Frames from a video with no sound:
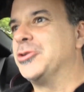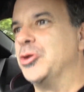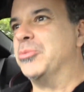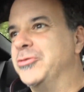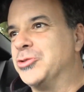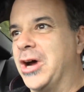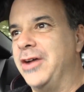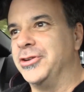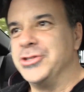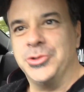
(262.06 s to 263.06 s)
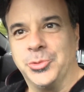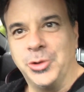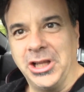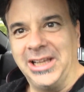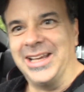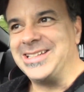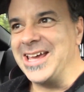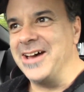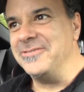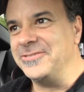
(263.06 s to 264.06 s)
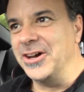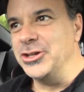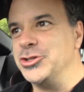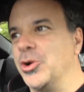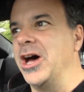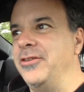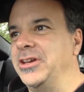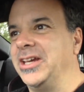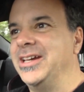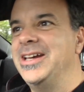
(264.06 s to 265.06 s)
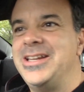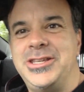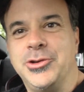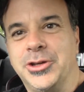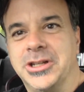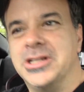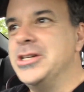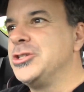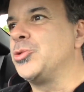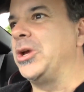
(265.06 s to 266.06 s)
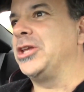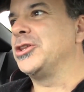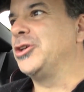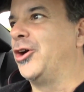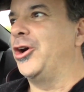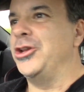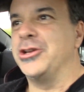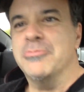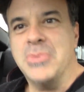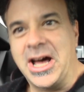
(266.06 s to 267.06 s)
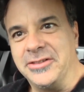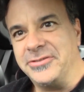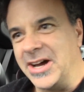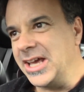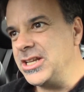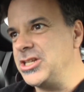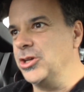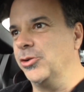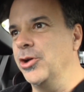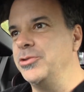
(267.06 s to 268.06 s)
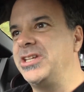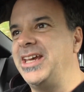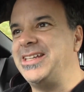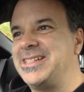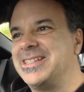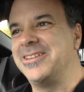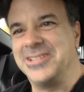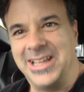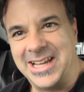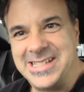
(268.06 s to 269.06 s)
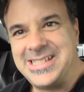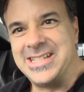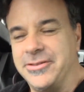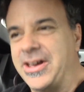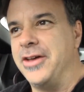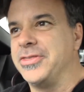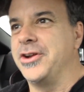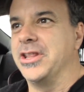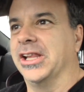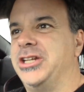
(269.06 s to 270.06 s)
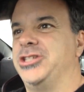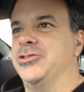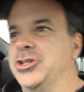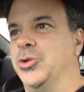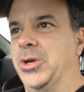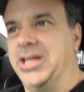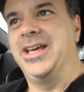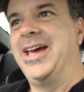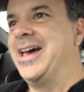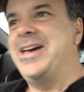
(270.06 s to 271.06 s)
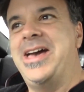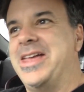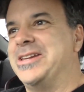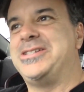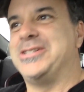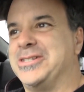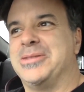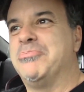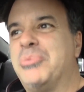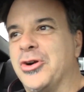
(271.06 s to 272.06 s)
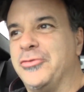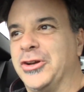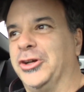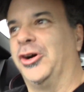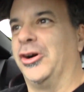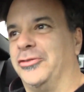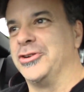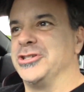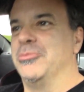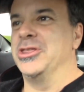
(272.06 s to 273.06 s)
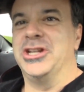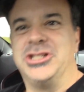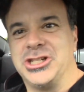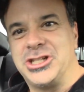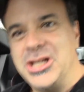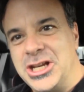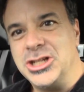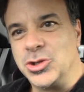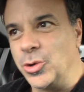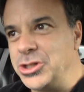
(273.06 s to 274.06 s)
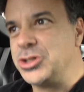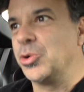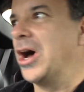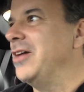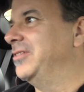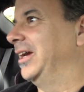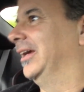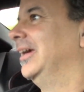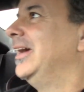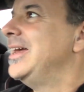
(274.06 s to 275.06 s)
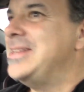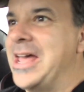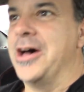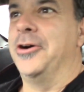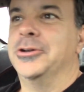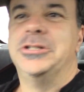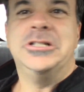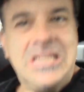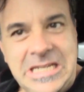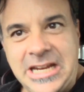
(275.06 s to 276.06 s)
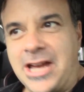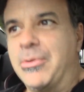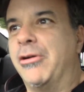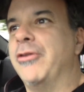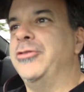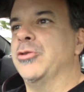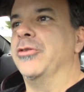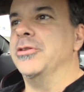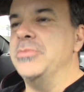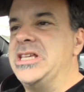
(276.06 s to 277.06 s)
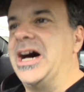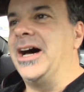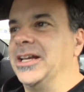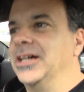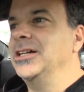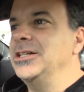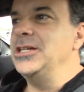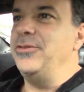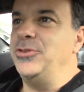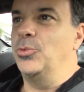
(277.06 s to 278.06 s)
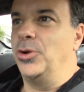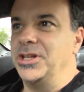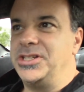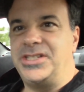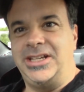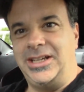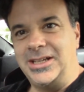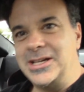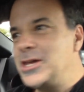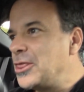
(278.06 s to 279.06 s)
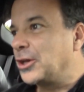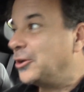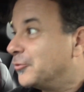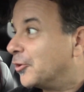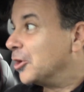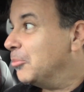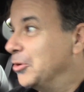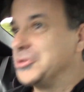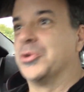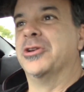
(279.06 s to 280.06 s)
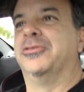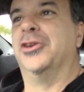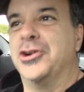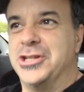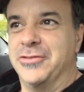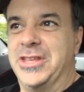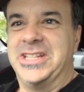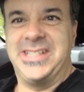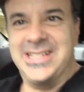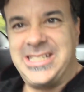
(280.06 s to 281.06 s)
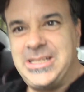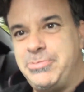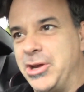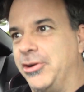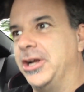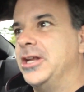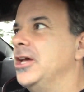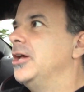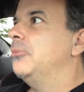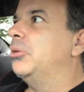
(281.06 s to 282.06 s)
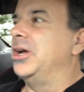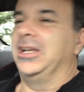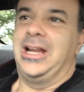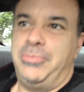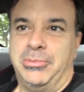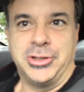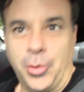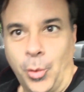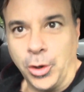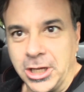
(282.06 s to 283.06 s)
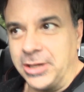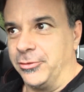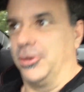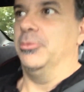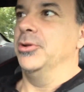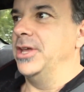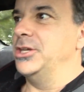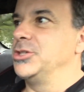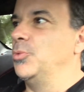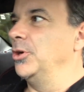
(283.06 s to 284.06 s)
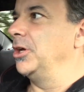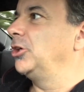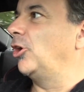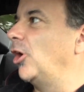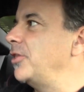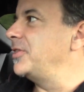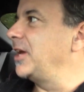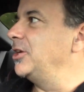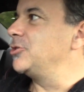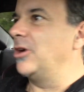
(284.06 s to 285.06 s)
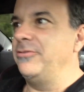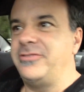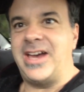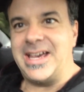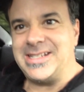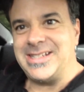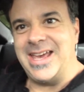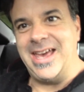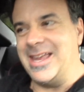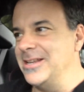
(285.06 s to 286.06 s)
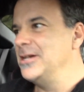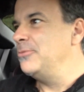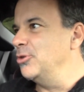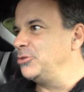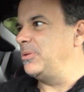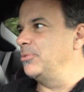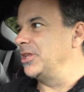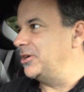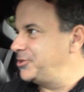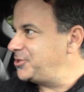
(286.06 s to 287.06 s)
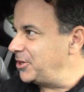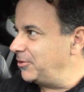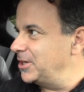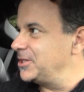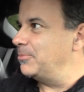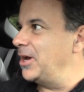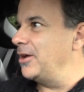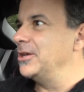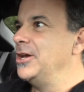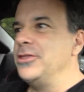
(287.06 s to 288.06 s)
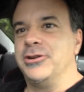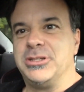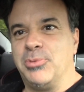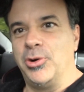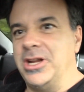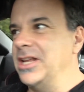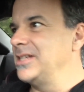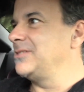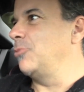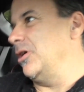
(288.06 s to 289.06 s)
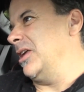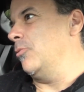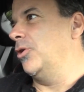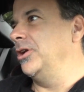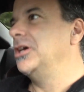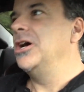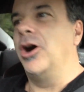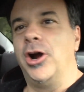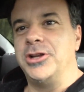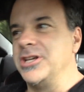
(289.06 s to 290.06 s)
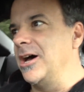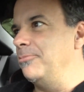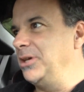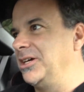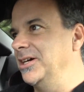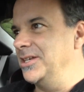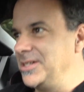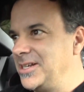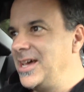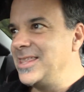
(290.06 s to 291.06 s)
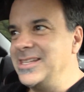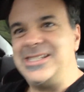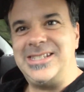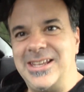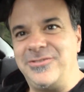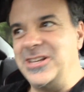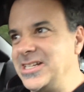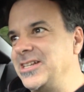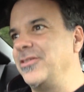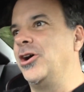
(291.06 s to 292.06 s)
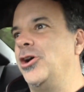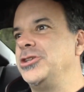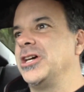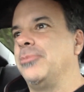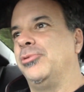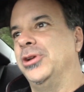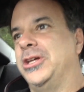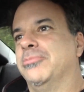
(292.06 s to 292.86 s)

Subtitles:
group of drivers who really like to have fun driving. You can tweak the car, you can modify it to your own taste. There's a lot of stuff out there that lets you do it, and it's just the perfect car for someone that just enjoys driving. Now, check out my review of the Miata if you want to see the convertible sort of version of this in spirit, but a lot of people don't want a convertible. They just want a car that they can drive fast, and those people that are serious about their sportiness, well, they want a hardtop because the stiffness of the hardtop really